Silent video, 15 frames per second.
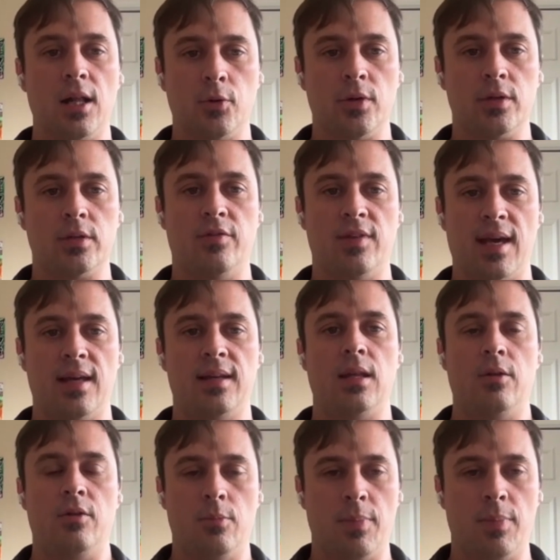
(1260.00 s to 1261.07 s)
tolerant of that
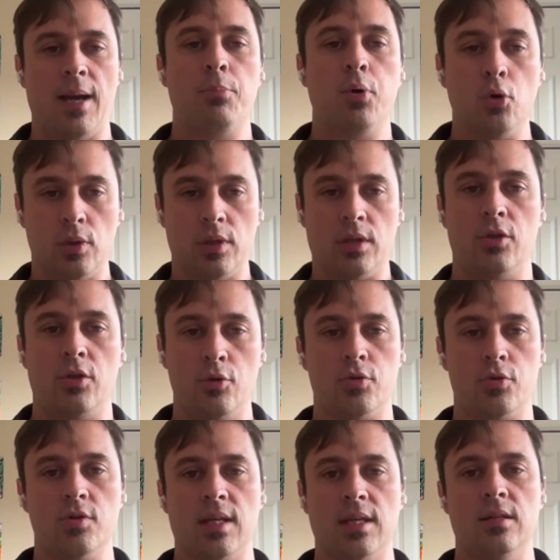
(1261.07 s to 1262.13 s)
and by pulling the
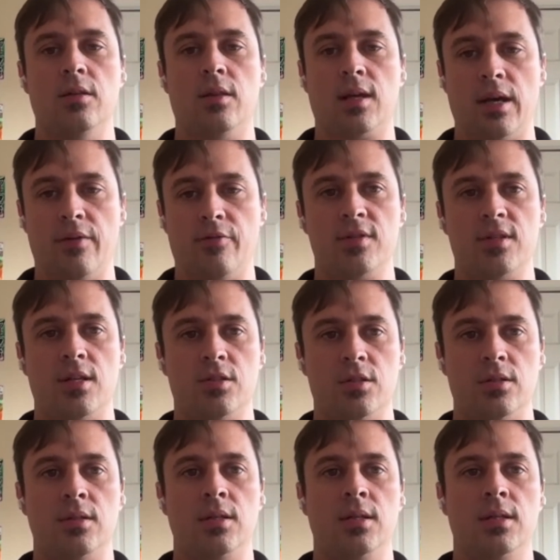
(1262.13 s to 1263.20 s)
users into the
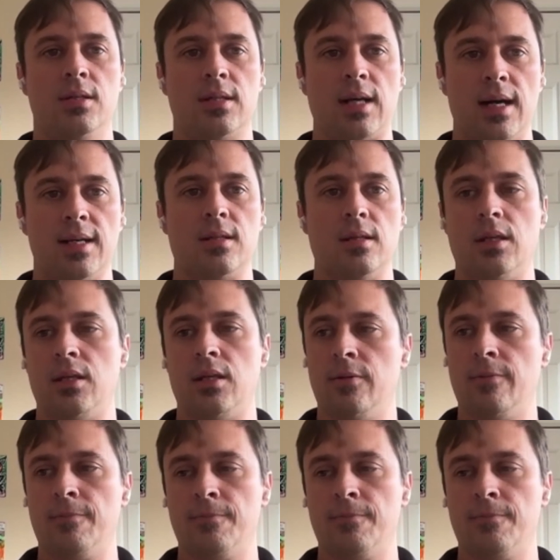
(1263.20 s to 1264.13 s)
conversation constantly.